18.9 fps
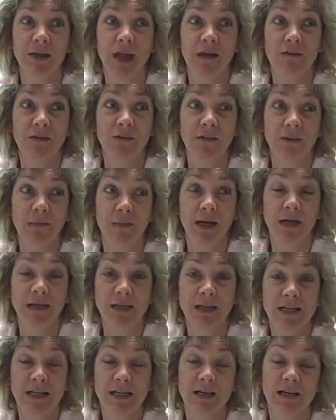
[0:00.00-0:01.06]
gave us some
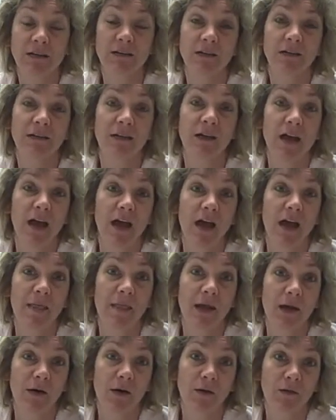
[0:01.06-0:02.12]
ideas, and
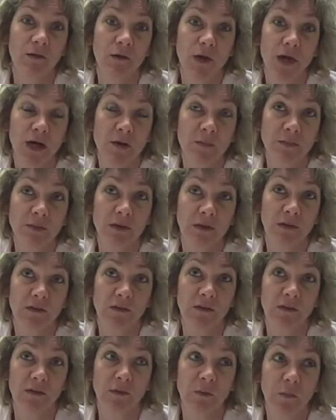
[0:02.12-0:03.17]
they also helped
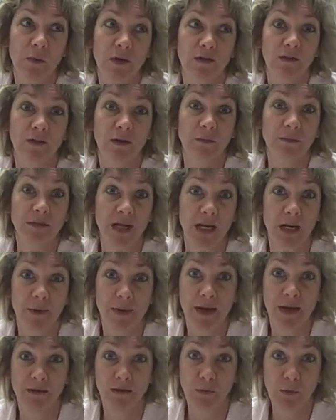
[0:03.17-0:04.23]
us with some
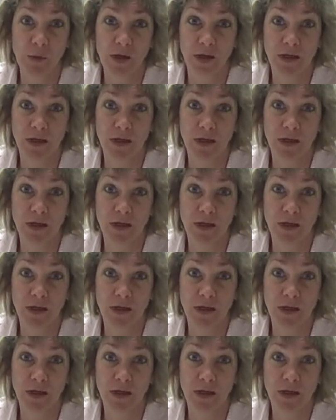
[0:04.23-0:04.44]
database